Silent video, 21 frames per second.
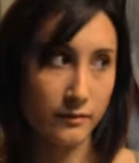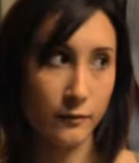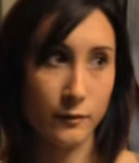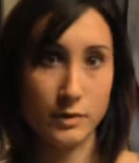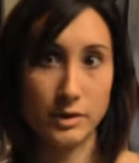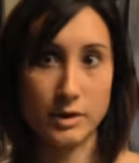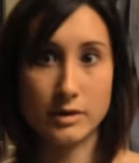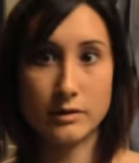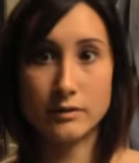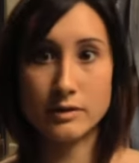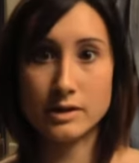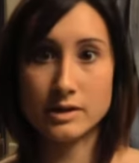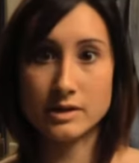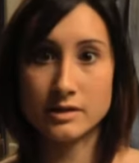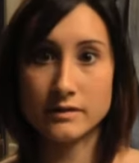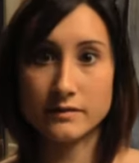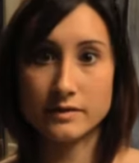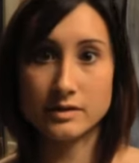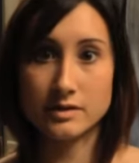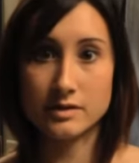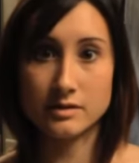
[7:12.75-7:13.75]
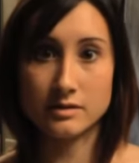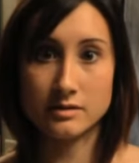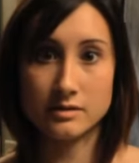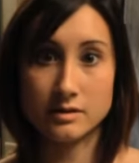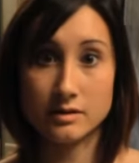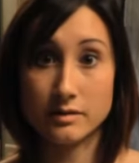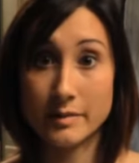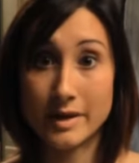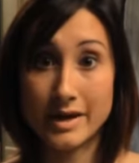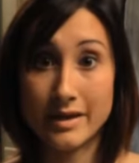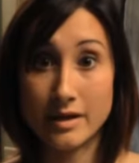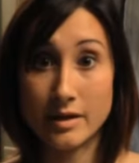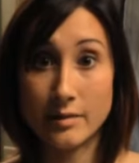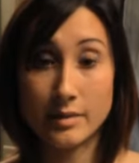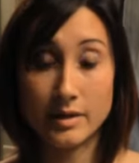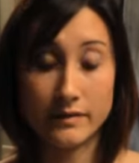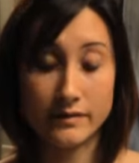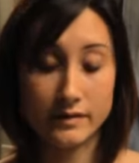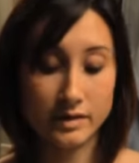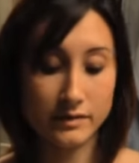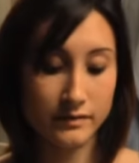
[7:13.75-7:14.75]
40 degrees difference is going to make
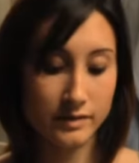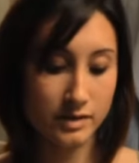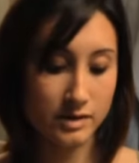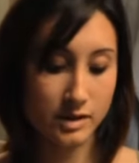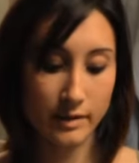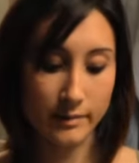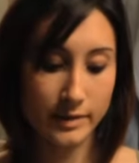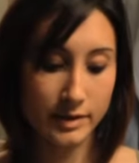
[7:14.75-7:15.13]
that big of a difference.